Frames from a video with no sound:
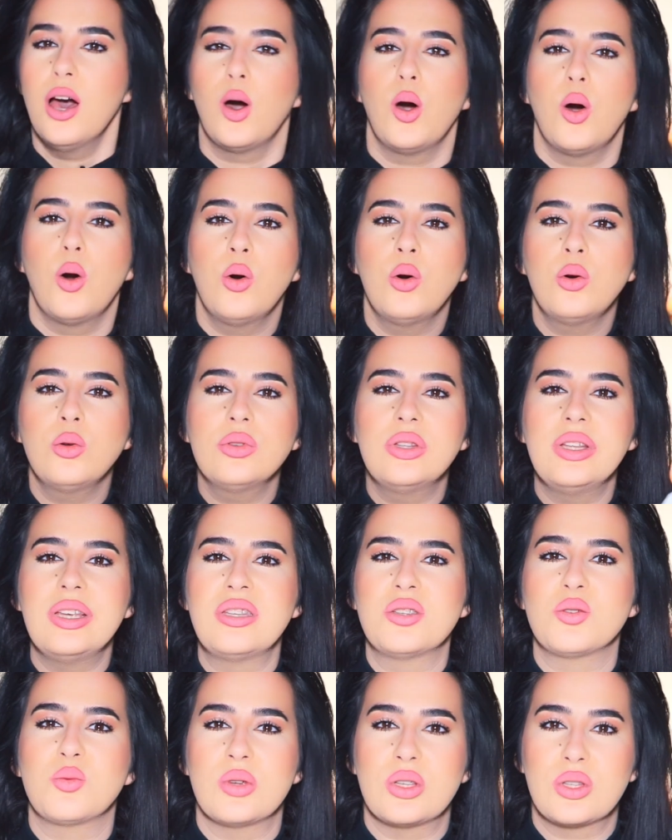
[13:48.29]
All
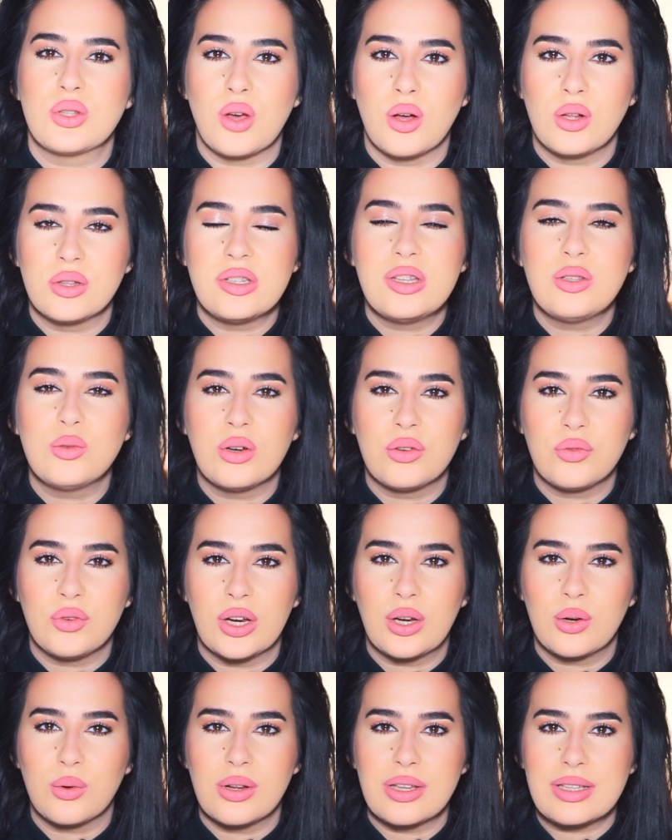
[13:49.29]
this result into a
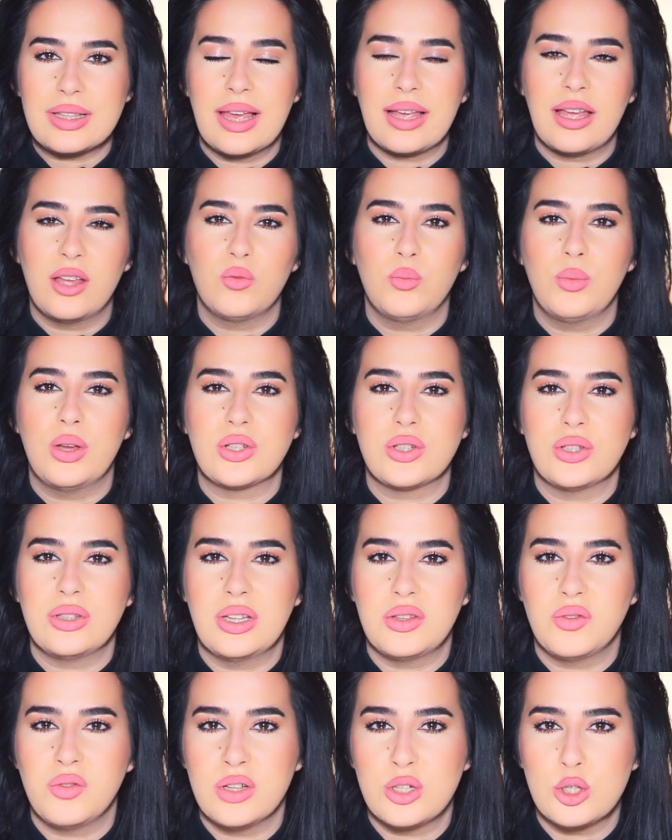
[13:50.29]
fragrance, like I've mentioned,
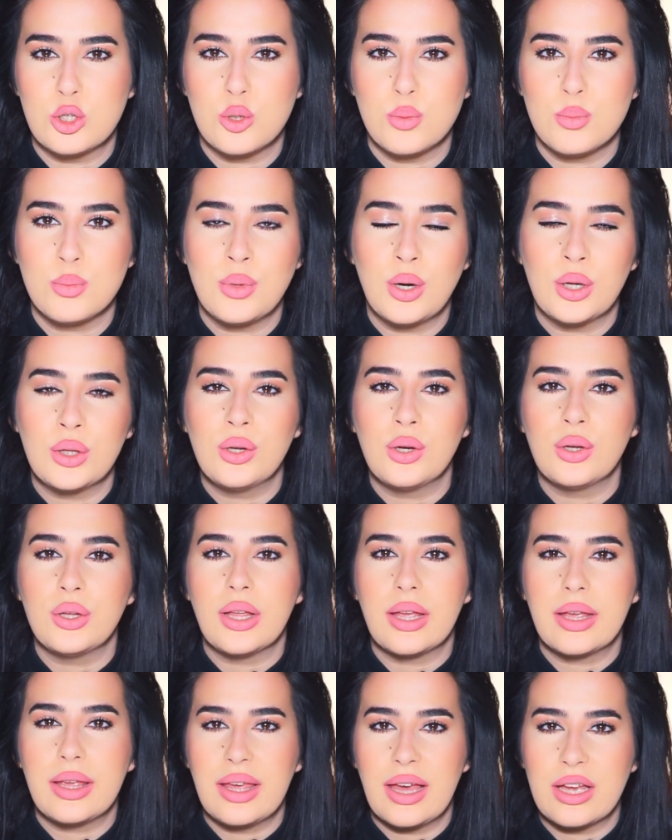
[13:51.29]
that feels modern,
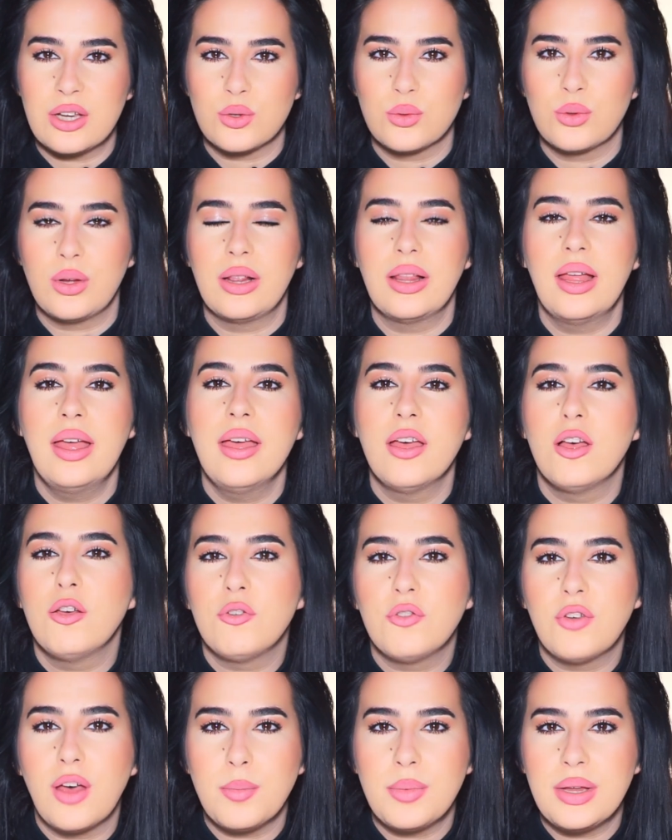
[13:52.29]
casual,
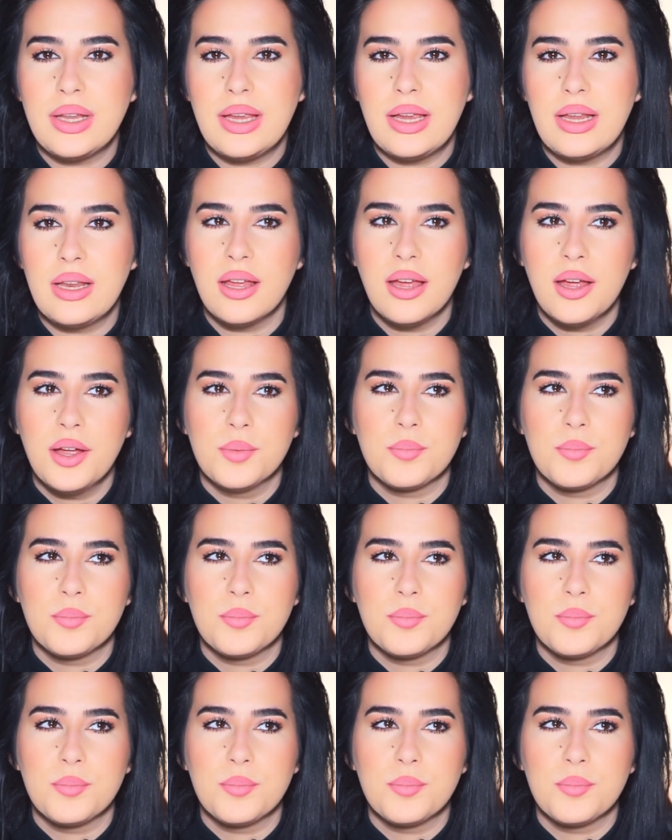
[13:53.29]
feminine.